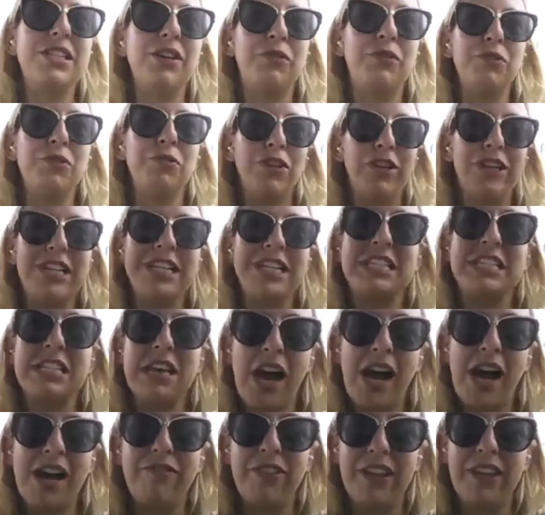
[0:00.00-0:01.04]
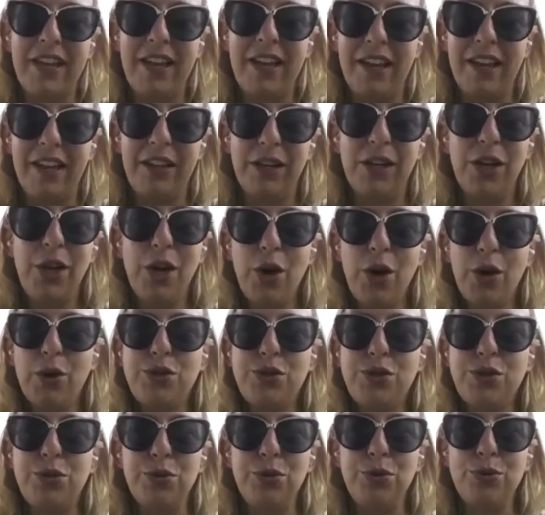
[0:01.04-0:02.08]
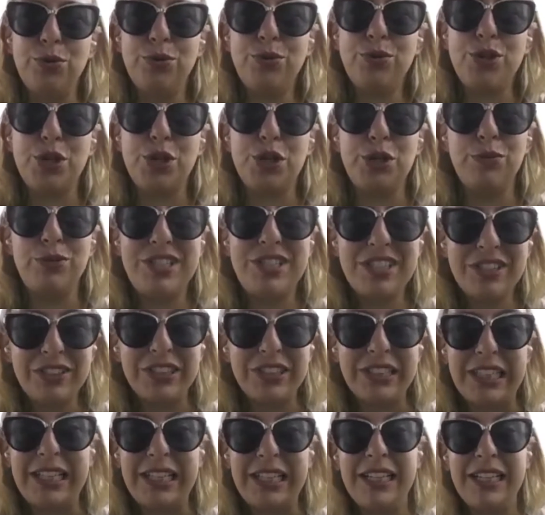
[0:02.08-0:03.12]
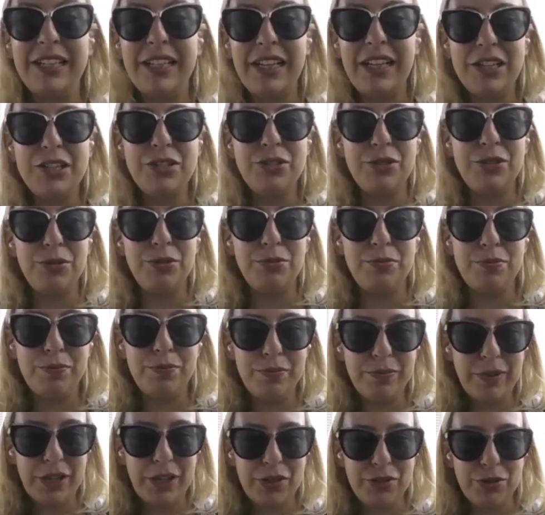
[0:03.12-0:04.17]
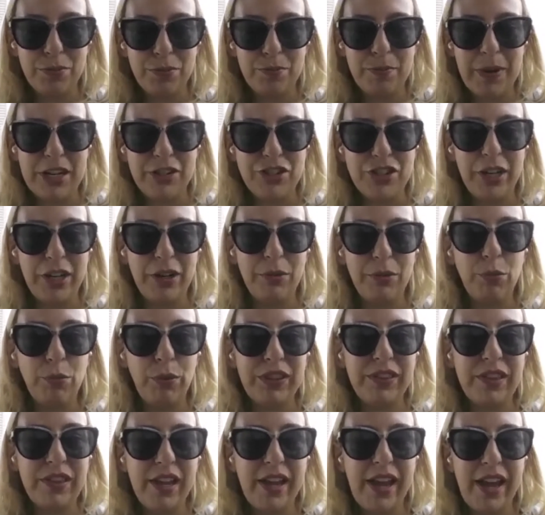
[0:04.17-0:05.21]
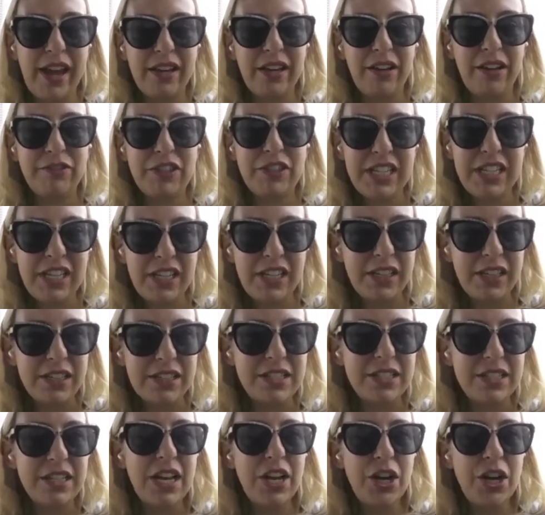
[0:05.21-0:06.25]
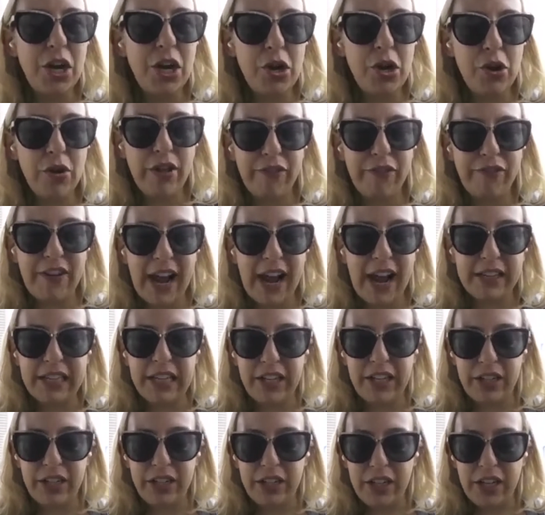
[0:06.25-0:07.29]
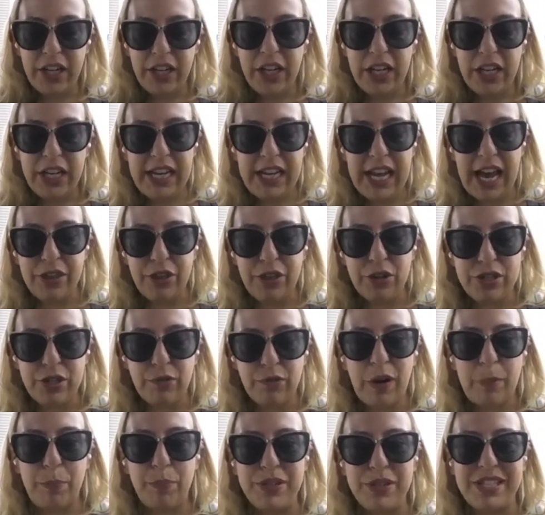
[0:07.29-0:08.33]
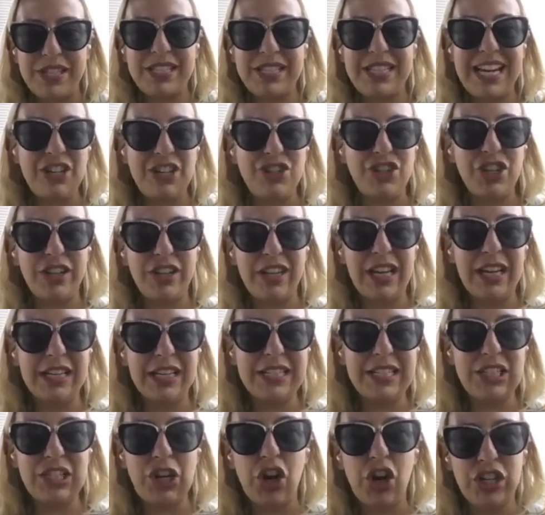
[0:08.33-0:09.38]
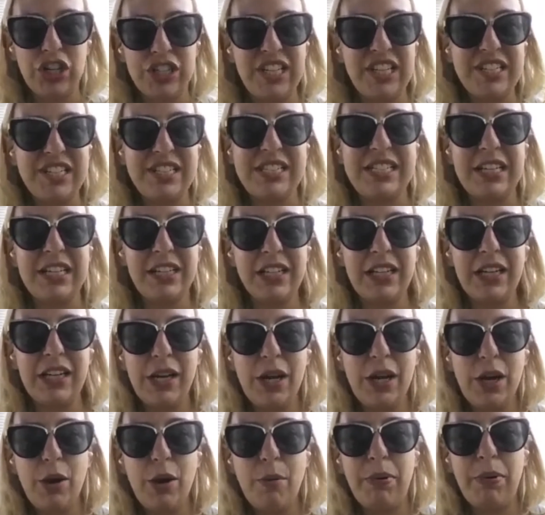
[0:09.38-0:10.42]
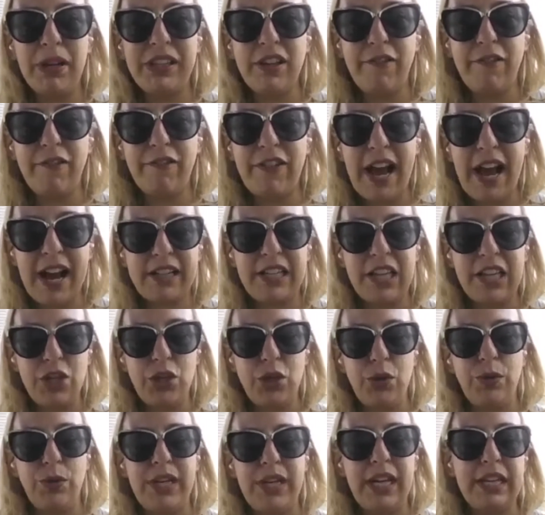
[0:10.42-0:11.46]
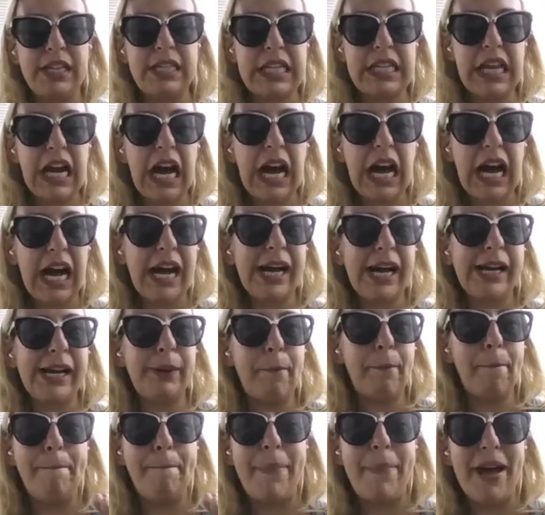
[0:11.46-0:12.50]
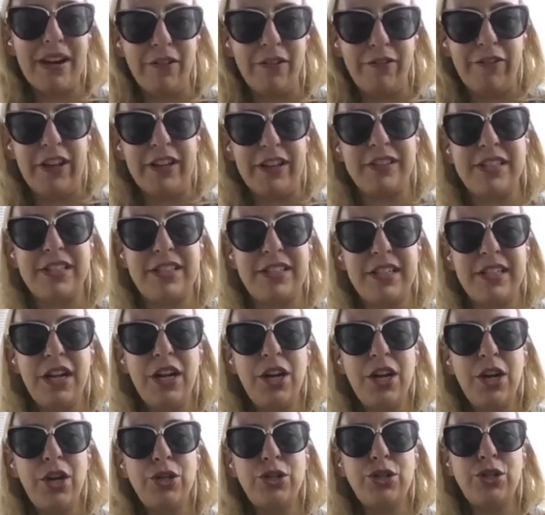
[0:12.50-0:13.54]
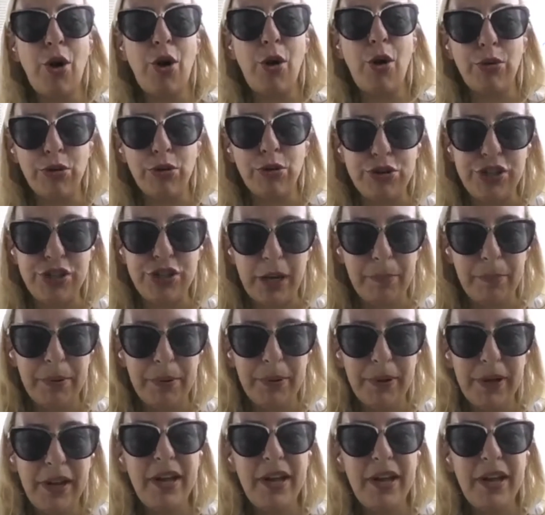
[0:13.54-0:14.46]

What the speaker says: If you really dive in to the utility, as you mentioned with the NFTs, the fact that, there's a representation that's artistic, but the fact that you can tie benefits to ownership,